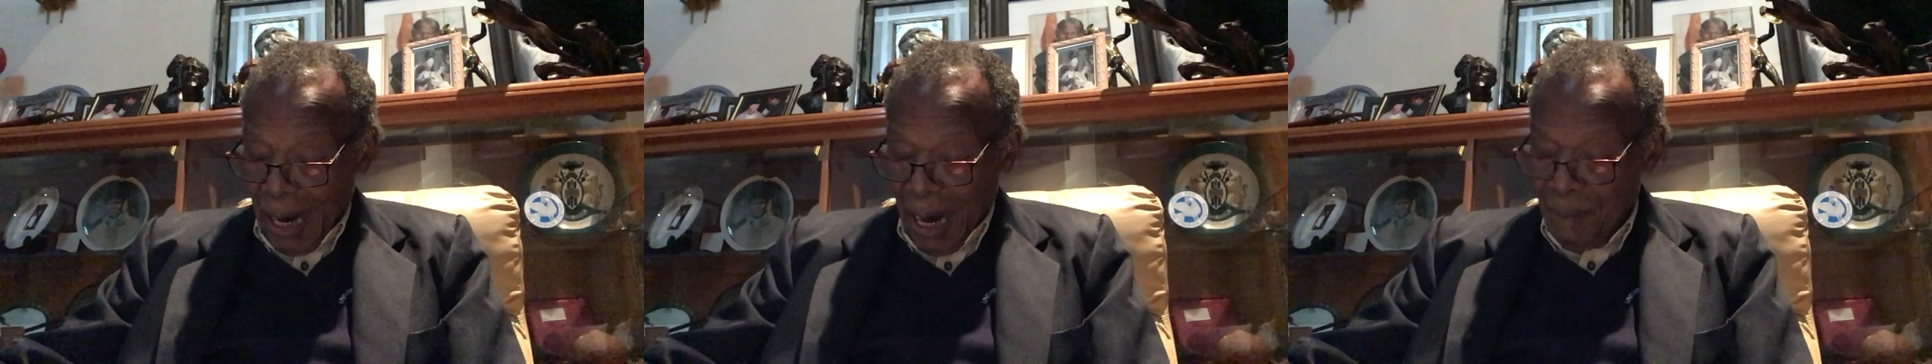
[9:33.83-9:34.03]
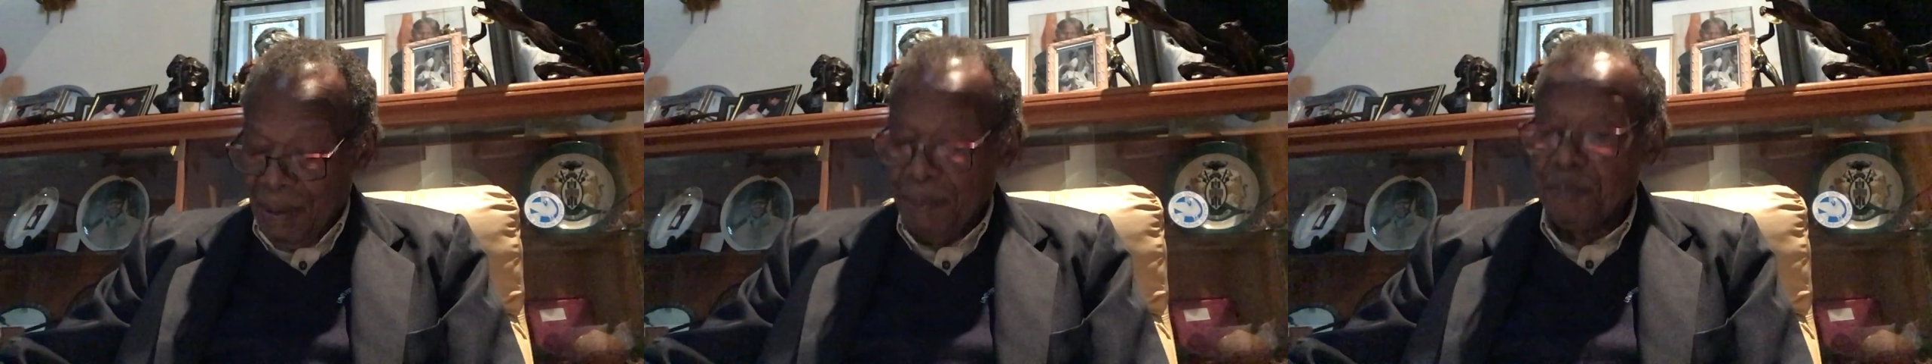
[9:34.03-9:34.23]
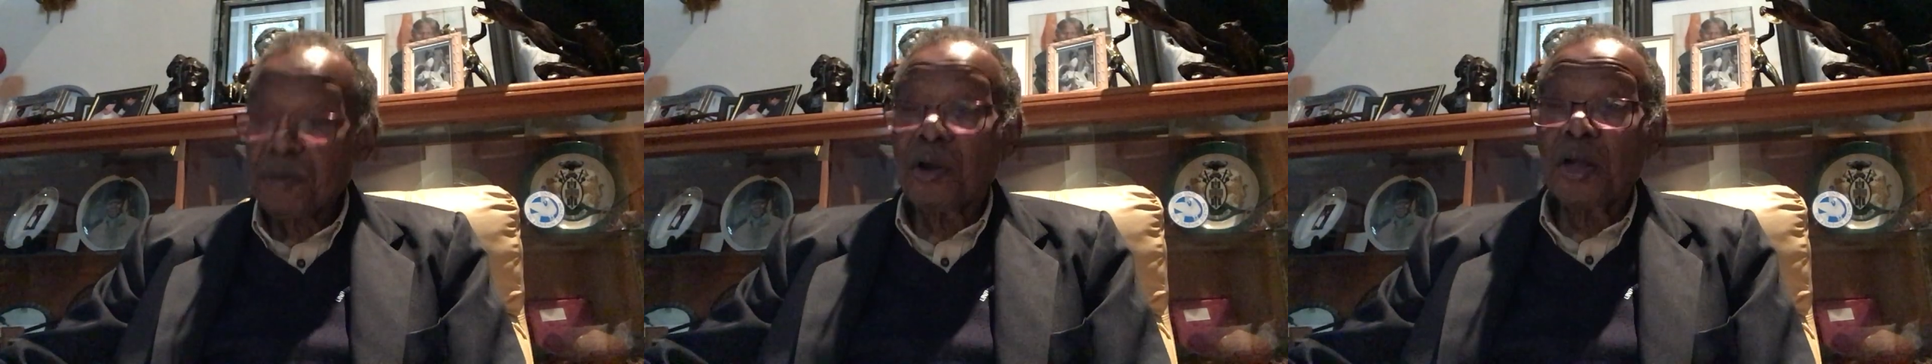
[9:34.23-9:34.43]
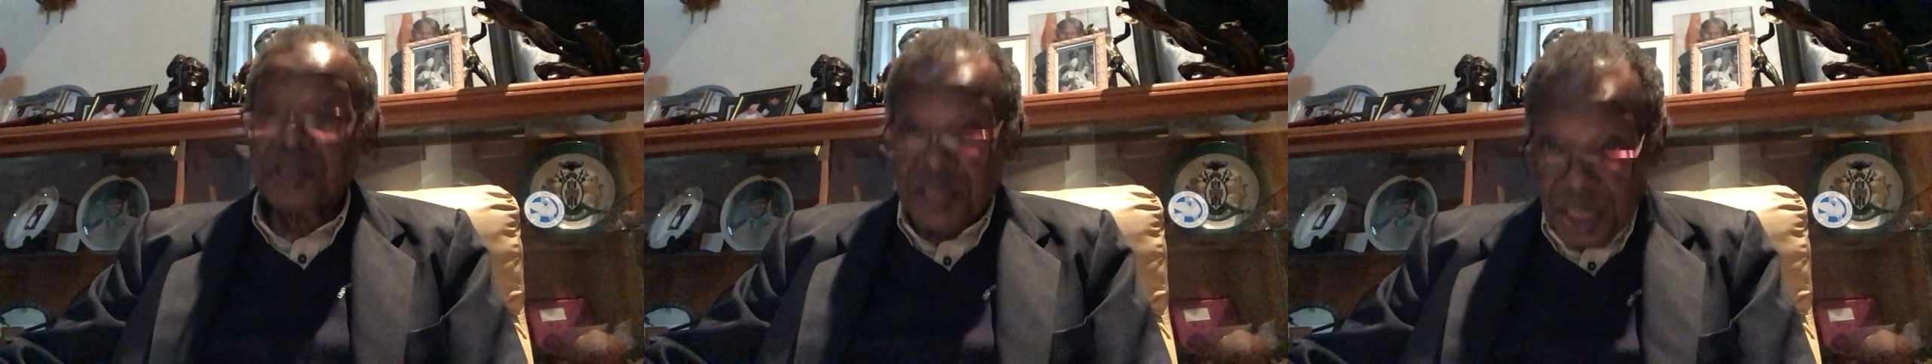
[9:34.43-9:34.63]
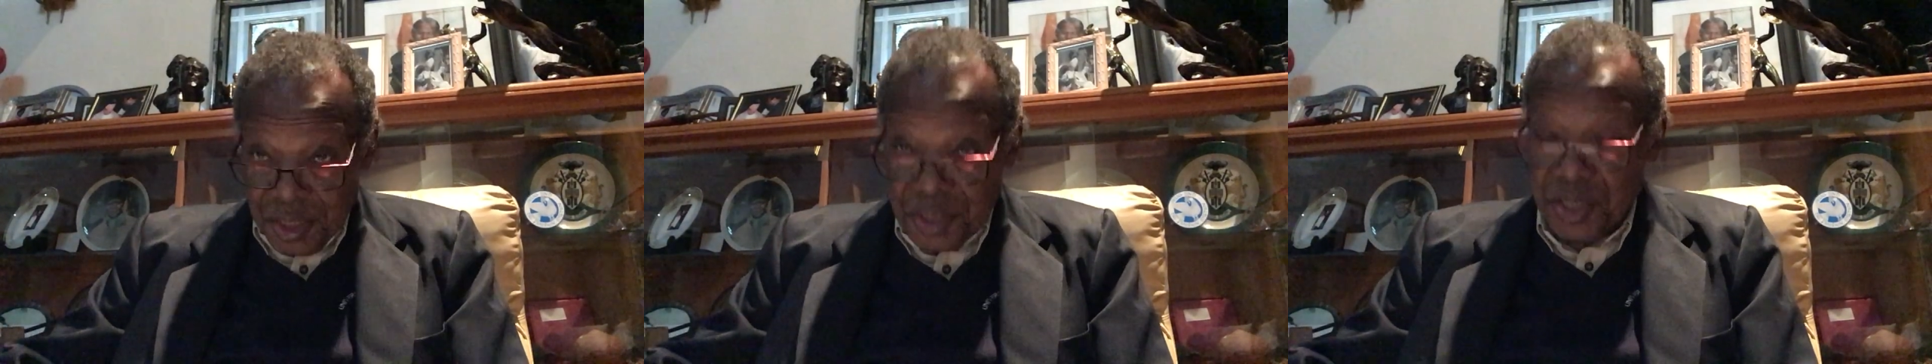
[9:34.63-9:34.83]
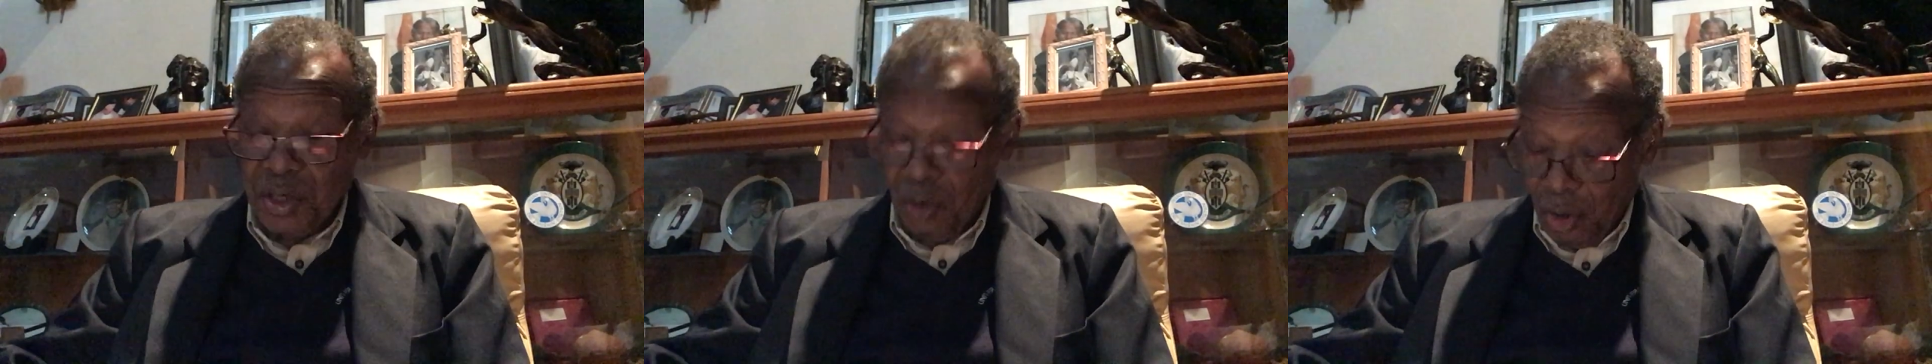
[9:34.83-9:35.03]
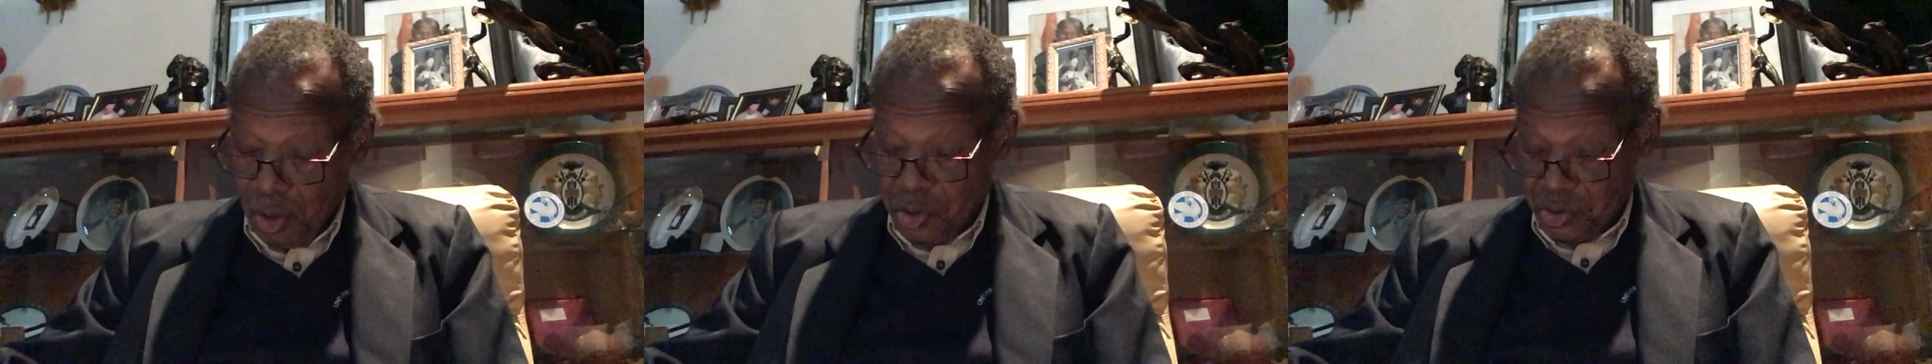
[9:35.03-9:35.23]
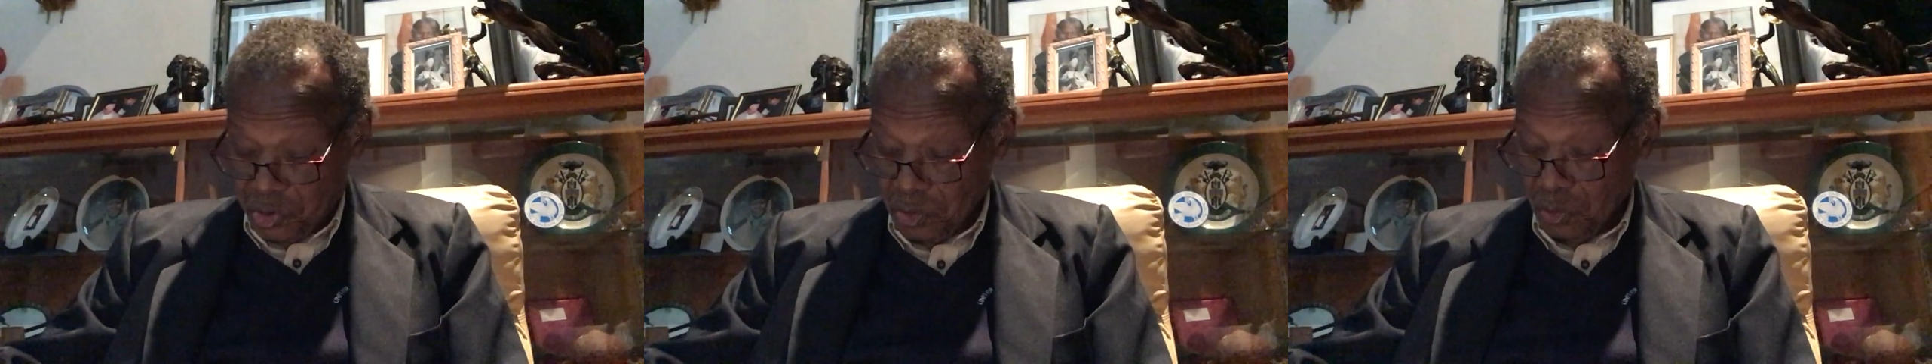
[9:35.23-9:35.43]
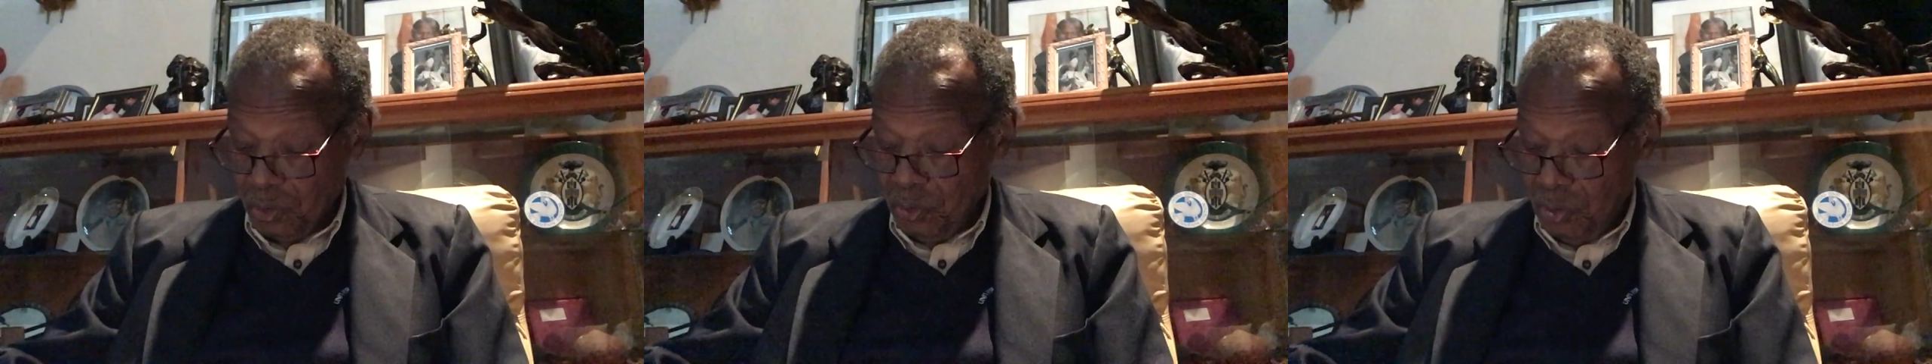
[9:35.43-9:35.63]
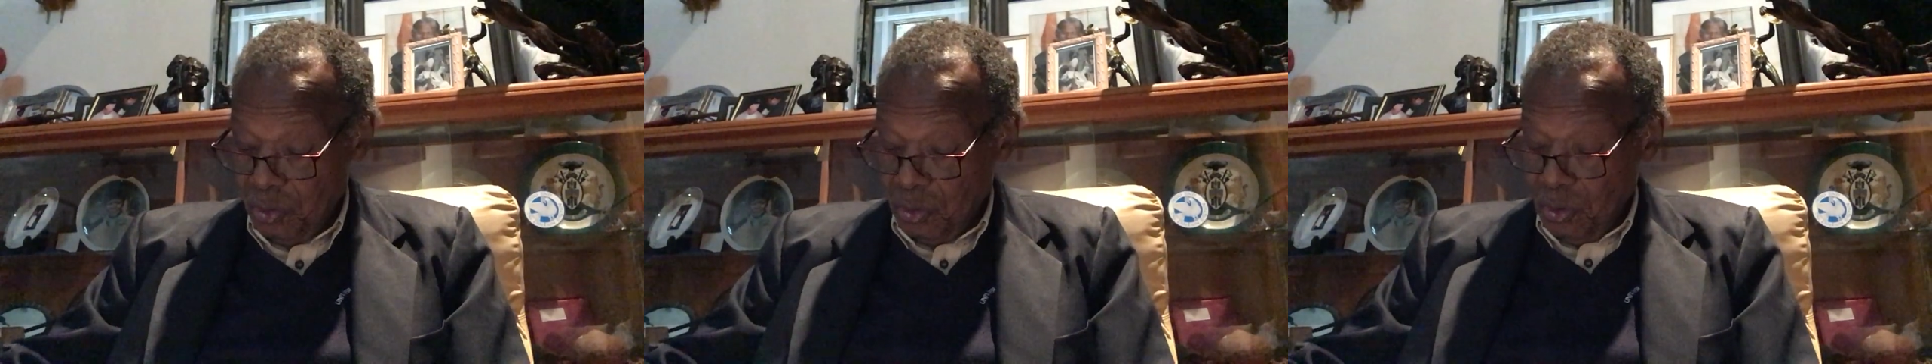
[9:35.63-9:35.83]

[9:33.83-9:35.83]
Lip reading: I'm a protege also